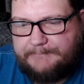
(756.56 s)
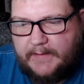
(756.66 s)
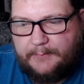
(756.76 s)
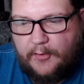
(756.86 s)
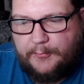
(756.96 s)

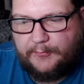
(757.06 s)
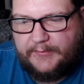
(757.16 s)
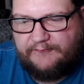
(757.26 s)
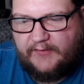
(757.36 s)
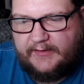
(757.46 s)
yeah, I'm hoping
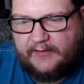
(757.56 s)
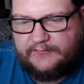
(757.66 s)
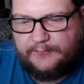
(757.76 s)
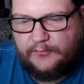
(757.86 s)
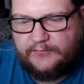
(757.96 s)
we find out
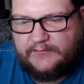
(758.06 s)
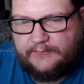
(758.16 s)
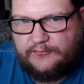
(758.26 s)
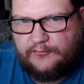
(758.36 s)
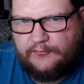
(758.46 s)
some more
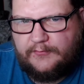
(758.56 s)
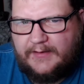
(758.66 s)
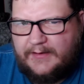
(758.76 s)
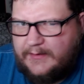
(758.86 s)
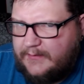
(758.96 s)
stuff soon.
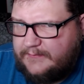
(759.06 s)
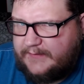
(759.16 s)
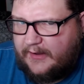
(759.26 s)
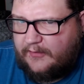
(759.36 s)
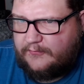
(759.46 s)

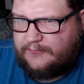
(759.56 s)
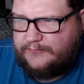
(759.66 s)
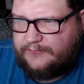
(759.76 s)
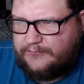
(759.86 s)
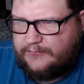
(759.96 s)
Now,
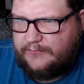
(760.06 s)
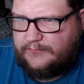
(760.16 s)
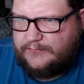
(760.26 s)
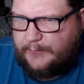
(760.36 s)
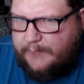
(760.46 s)

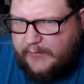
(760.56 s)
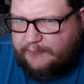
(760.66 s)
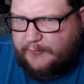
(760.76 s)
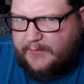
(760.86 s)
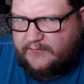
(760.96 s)
the
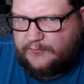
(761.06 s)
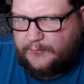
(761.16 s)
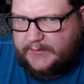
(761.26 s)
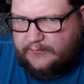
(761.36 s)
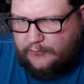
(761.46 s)

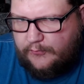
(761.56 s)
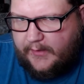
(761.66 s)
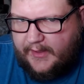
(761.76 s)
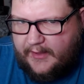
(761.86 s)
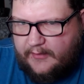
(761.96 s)
information we do
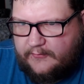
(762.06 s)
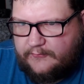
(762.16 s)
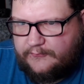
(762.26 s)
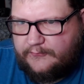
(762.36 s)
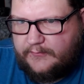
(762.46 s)
have
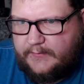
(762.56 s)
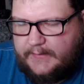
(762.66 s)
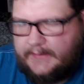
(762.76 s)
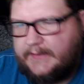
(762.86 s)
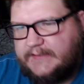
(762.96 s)

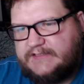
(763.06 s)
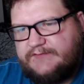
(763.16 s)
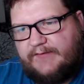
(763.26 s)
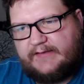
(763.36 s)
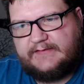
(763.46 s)

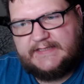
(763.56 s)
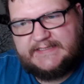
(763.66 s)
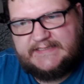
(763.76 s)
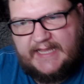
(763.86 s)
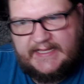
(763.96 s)
is that the
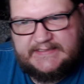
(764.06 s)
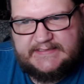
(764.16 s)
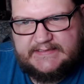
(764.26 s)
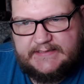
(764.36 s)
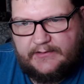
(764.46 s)

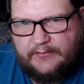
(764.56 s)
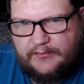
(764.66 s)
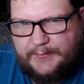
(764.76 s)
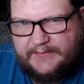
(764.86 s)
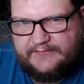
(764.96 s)
sets are
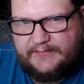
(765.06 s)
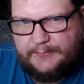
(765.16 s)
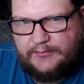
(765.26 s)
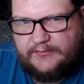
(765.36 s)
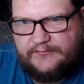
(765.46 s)
going to be
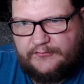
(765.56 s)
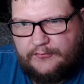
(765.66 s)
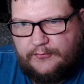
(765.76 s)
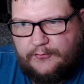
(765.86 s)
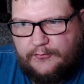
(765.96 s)
similar
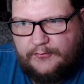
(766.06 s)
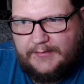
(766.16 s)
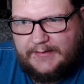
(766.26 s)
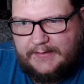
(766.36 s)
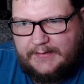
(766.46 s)
to
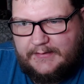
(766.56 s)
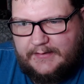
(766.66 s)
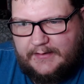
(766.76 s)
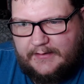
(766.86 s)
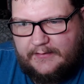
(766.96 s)

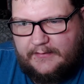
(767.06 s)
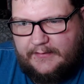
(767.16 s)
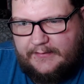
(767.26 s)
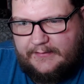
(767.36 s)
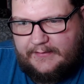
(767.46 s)
uh,
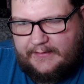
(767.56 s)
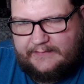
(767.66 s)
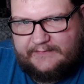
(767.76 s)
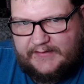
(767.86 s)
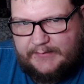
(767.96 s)

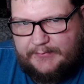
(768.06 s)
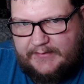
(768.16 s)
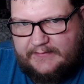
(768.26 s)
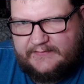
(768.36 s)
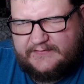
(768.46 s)

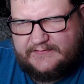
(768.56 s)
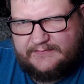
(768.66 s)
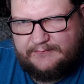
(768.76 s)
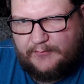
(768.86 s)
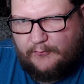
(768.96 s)

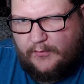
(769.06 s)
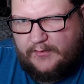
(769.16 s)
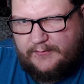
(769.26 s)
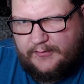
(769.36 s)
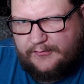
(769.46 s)
ETBs, but
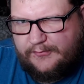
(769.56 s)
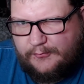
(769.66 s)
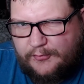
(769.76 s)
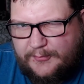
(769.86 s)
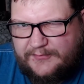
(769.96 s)
one of the th
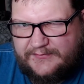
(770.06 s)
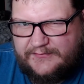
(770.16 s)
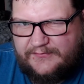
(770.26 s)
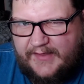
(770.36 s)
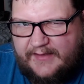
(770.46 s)
rumors
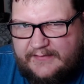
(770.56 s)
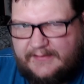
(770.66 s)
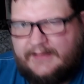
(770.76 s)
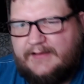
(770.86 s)
is that